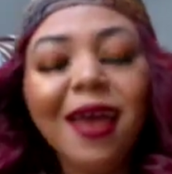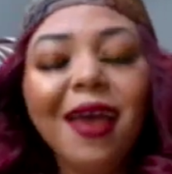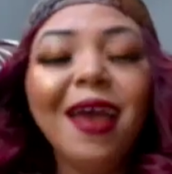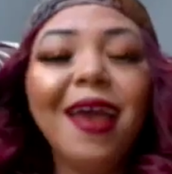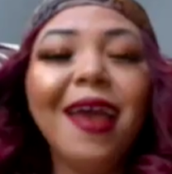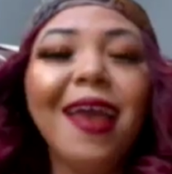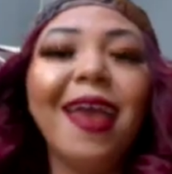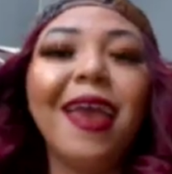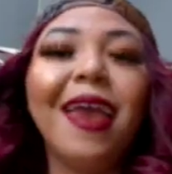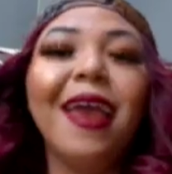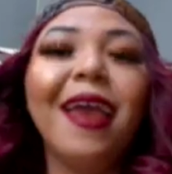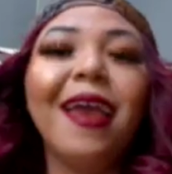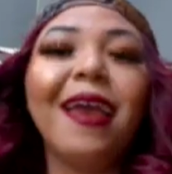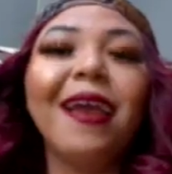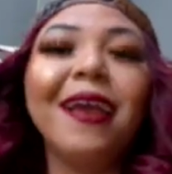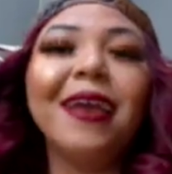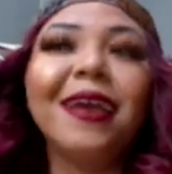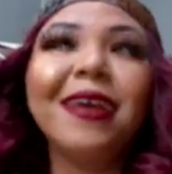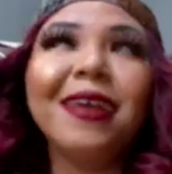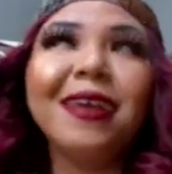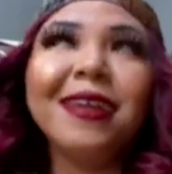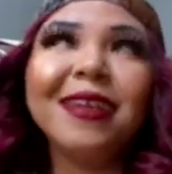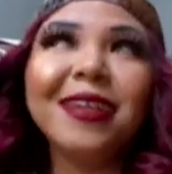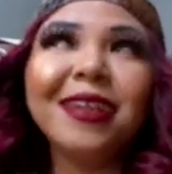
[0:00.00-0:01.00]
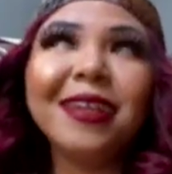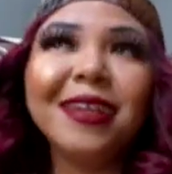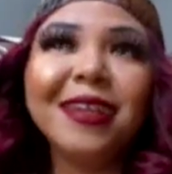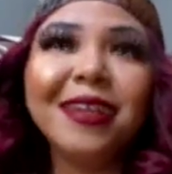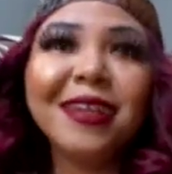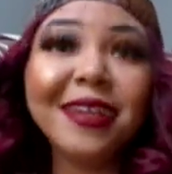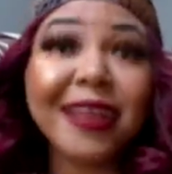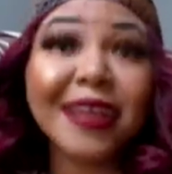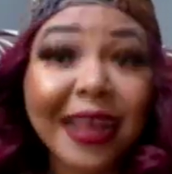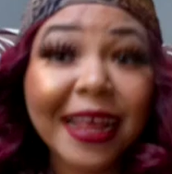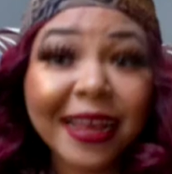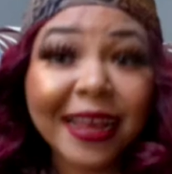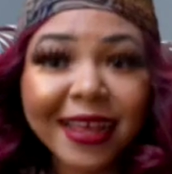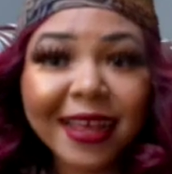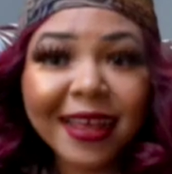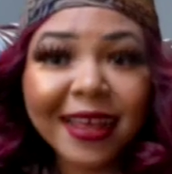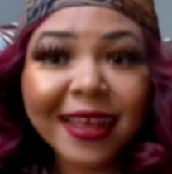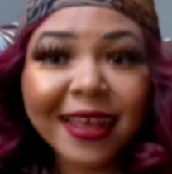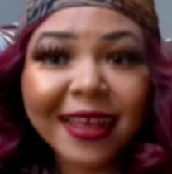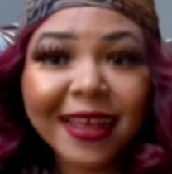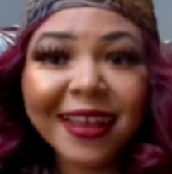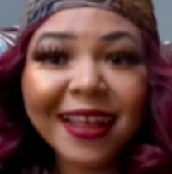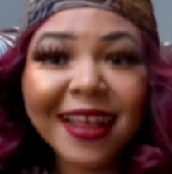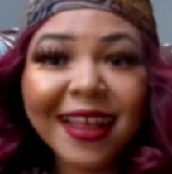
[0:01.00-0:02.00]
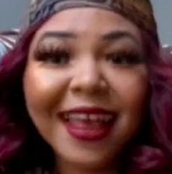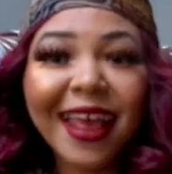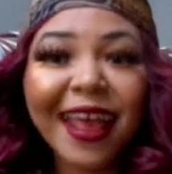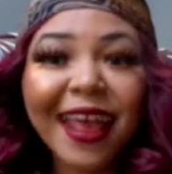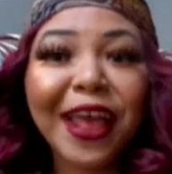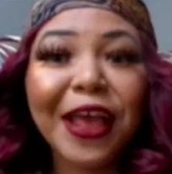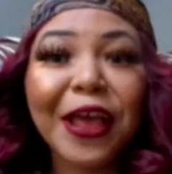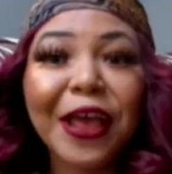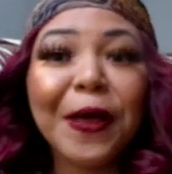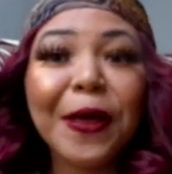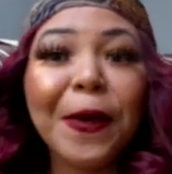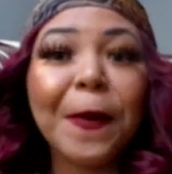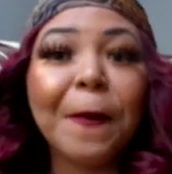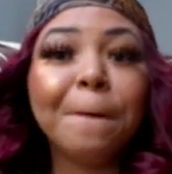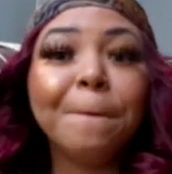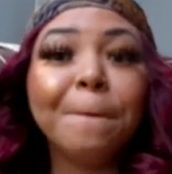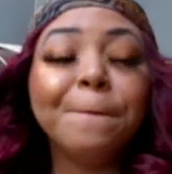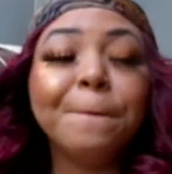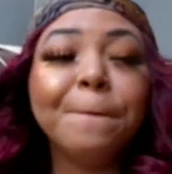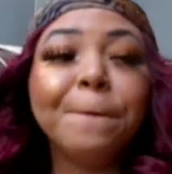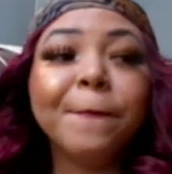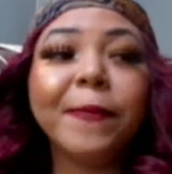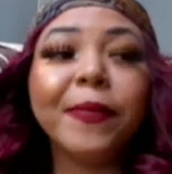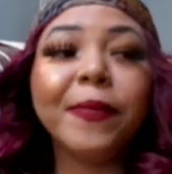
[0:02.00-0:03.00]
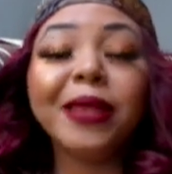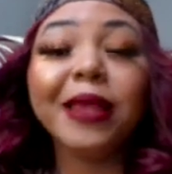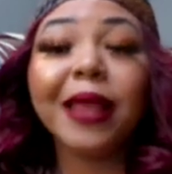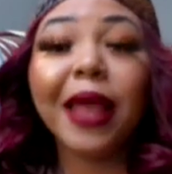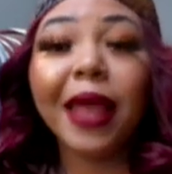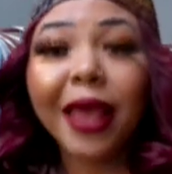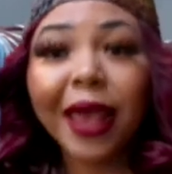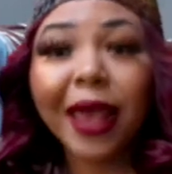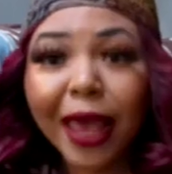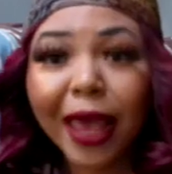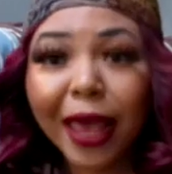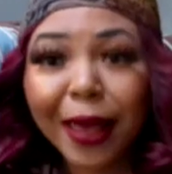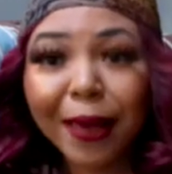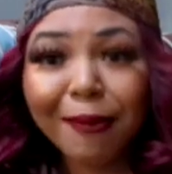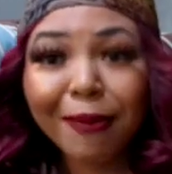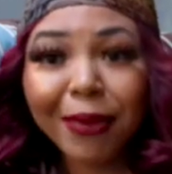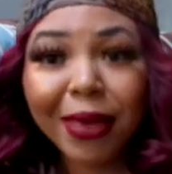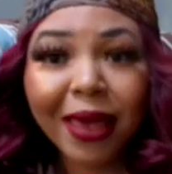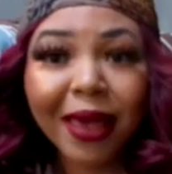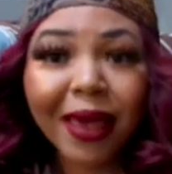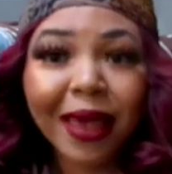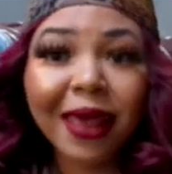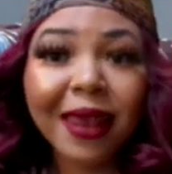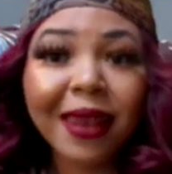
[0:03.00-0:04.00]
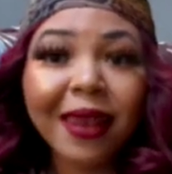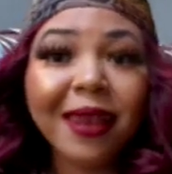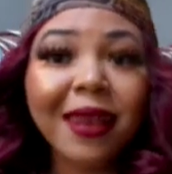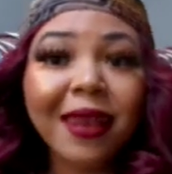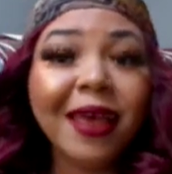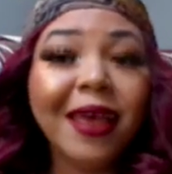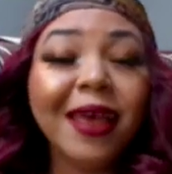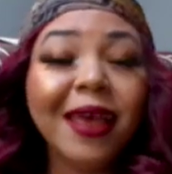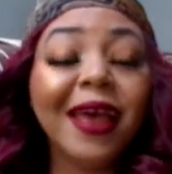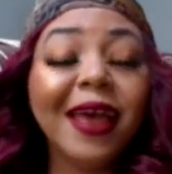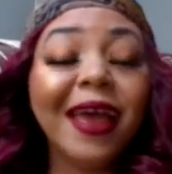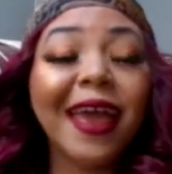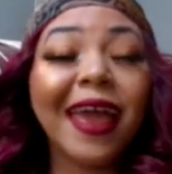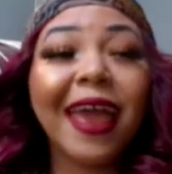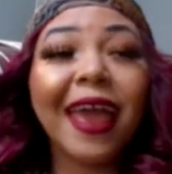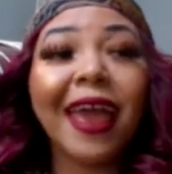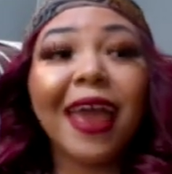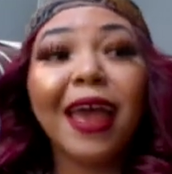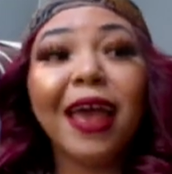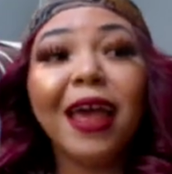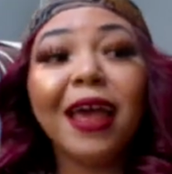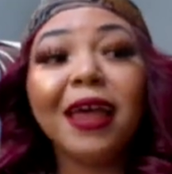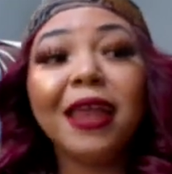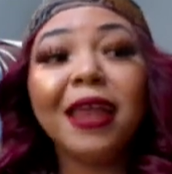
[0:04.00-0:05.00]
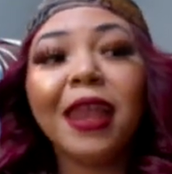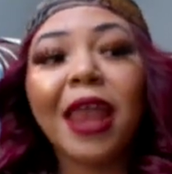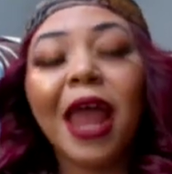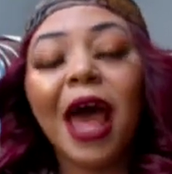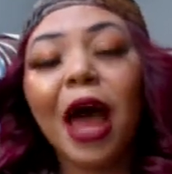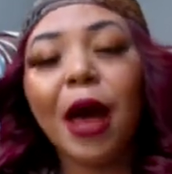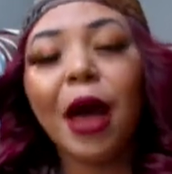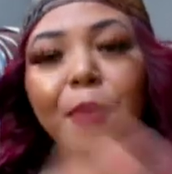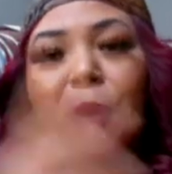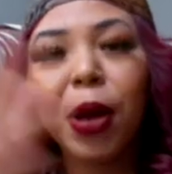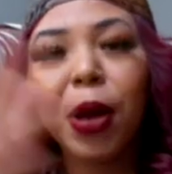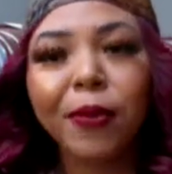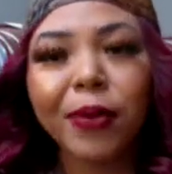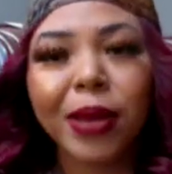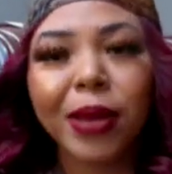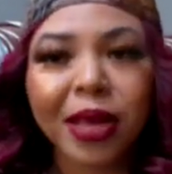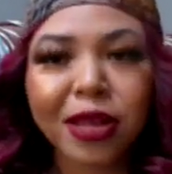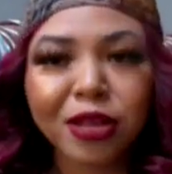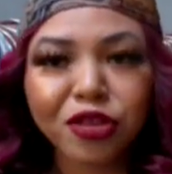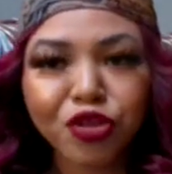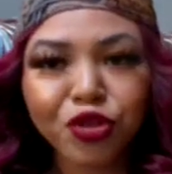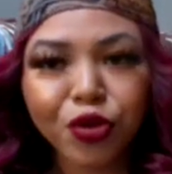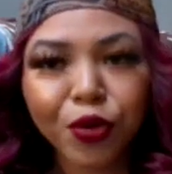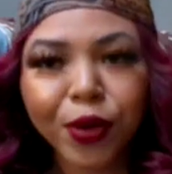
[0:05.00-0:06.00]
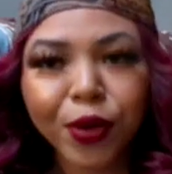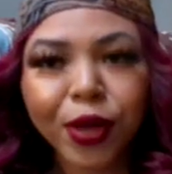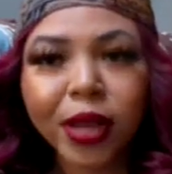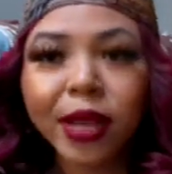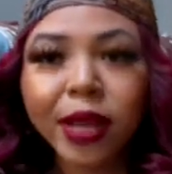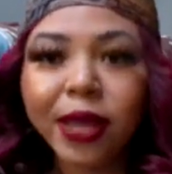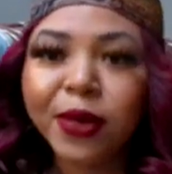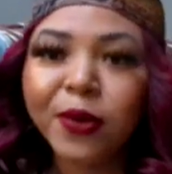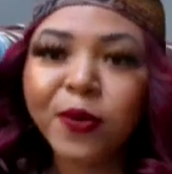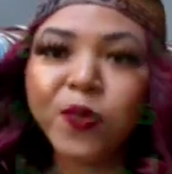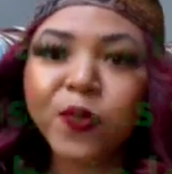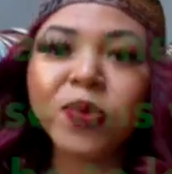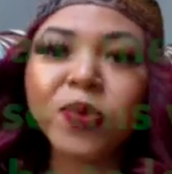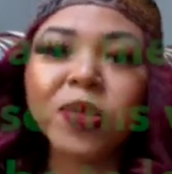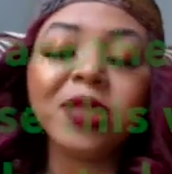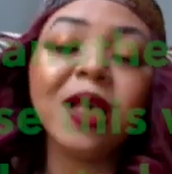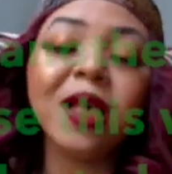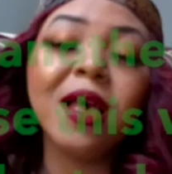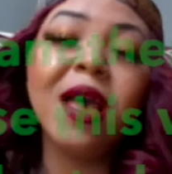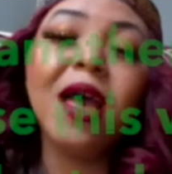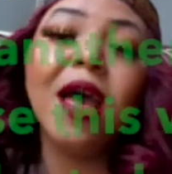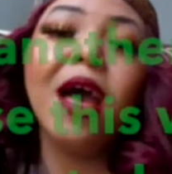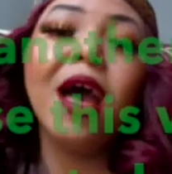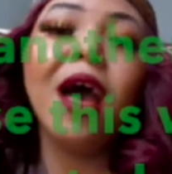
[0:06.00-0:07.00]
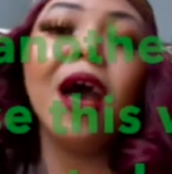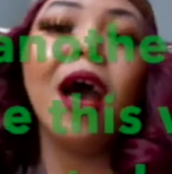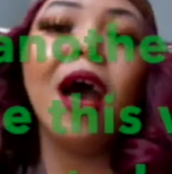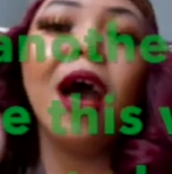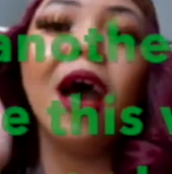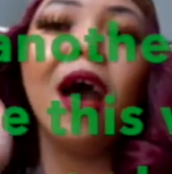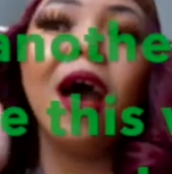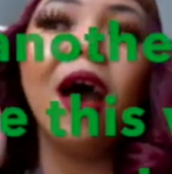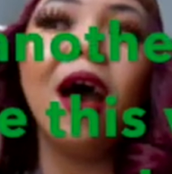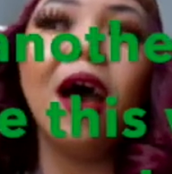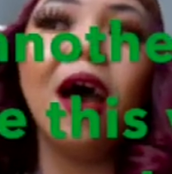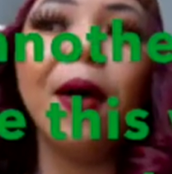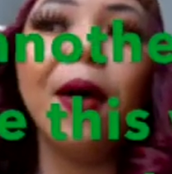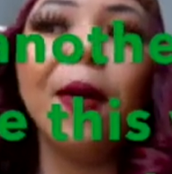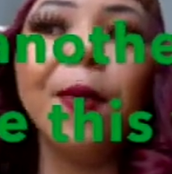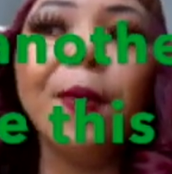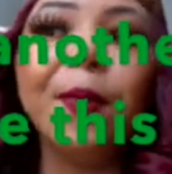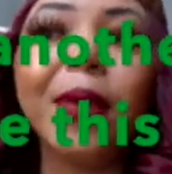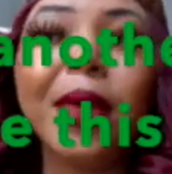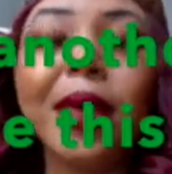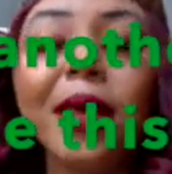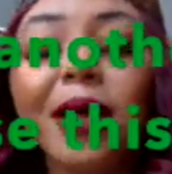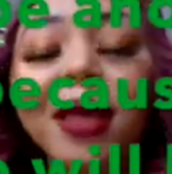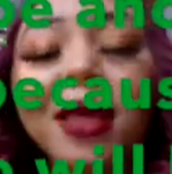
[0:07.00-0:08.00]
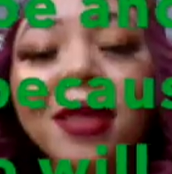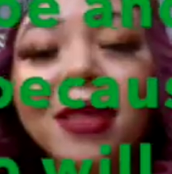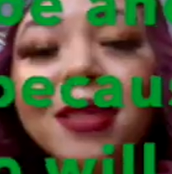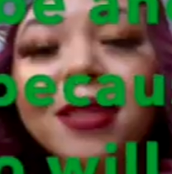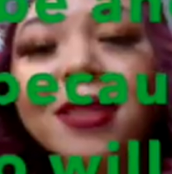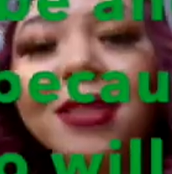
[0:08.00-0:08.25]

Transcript: and they did, and they came in, and I probably insert clips because